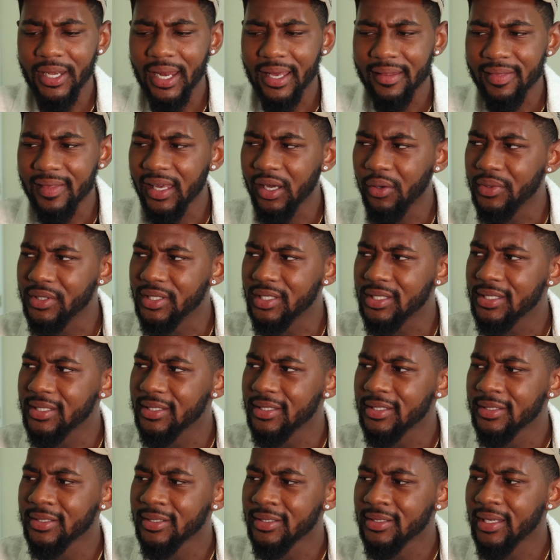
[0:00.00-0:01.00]
think it was,
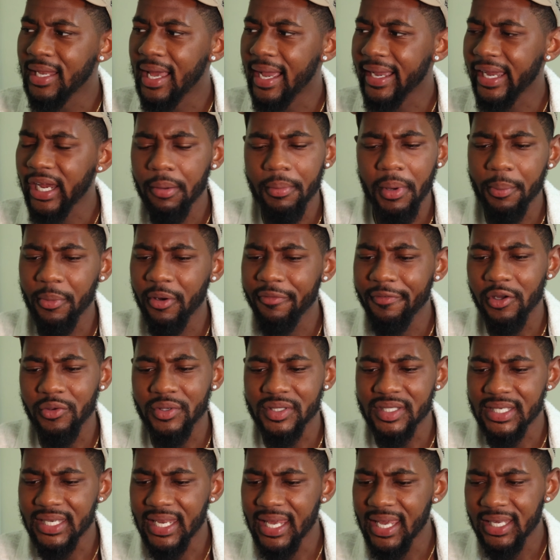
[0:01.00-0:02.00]
I can't remember if it
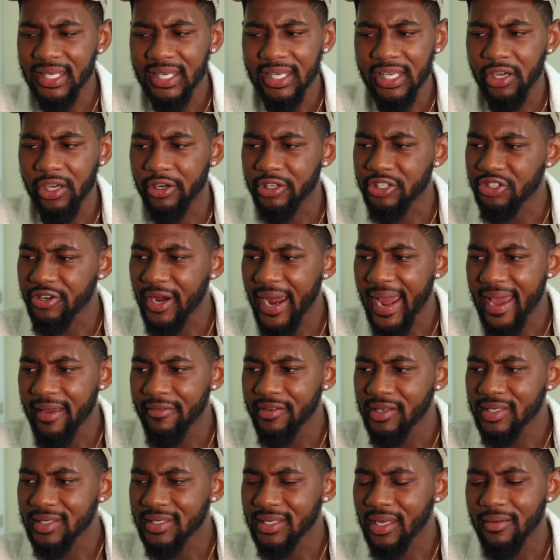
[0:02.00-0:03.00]
was Nicki or
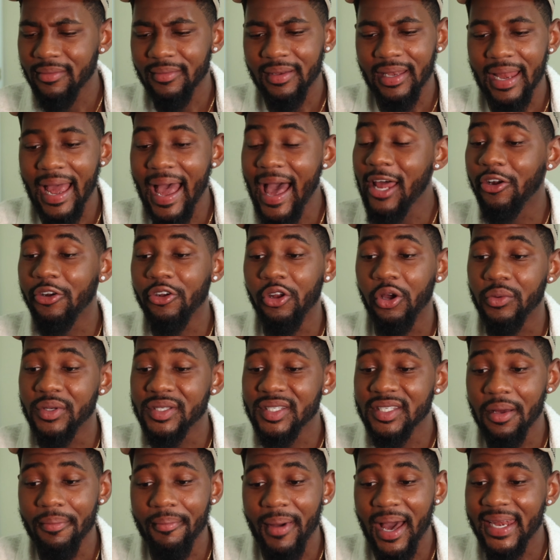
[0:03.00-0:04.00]
Travis. I don't know.
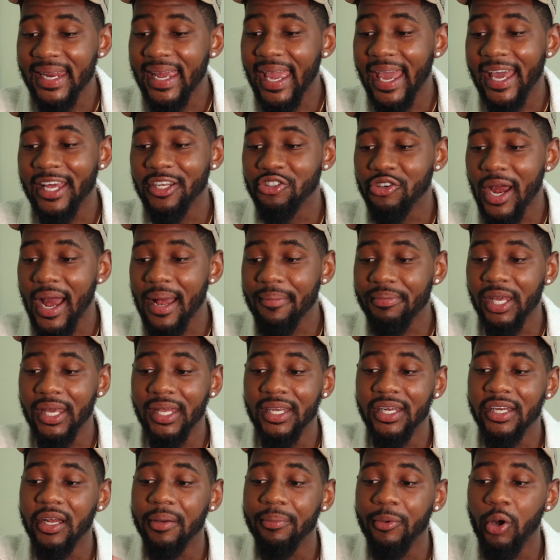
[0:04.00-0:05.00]
Somebody had dropped and
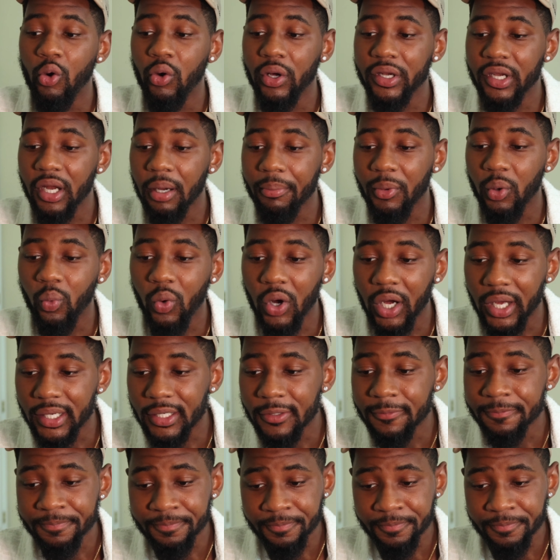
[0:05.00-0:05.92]
ended up going #1